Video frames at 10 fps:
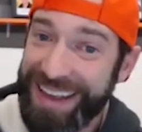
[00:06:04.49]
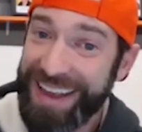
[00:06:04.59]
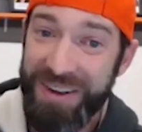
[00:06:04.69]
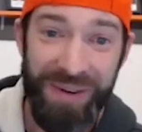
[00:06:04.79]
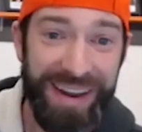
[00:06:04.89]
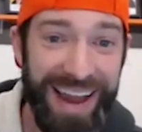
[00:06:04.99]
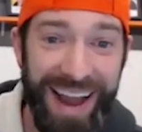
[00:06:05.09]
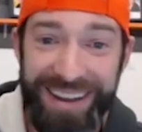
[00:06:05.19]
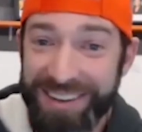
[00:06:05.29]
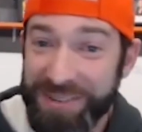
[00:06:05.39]

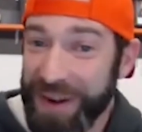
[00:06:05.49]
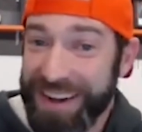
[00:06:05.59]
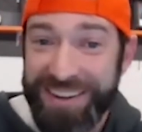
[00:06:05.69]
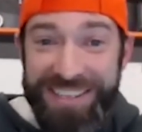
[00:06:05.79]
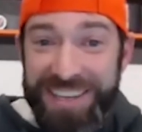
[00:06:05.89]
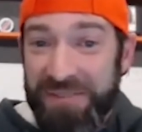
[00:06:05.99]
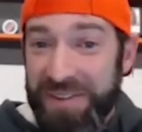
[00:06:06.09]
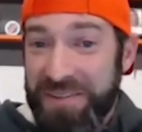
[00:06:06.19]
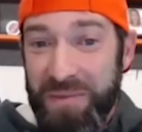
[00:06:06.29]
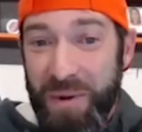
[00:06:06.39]
now you're spreading yourself
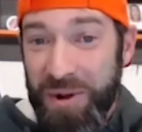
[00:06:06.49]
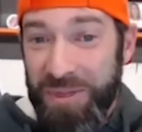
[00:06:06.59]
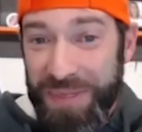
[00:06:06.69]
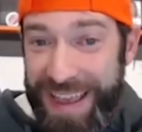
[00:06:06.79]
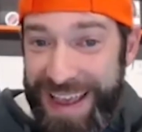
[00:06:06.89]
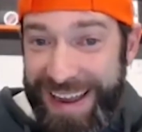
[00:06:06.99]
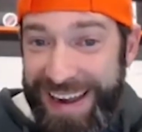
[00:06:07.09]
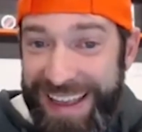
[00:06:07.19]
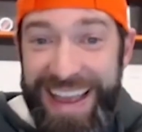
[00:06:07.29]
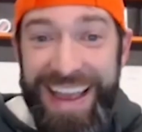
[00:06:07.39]
even more thin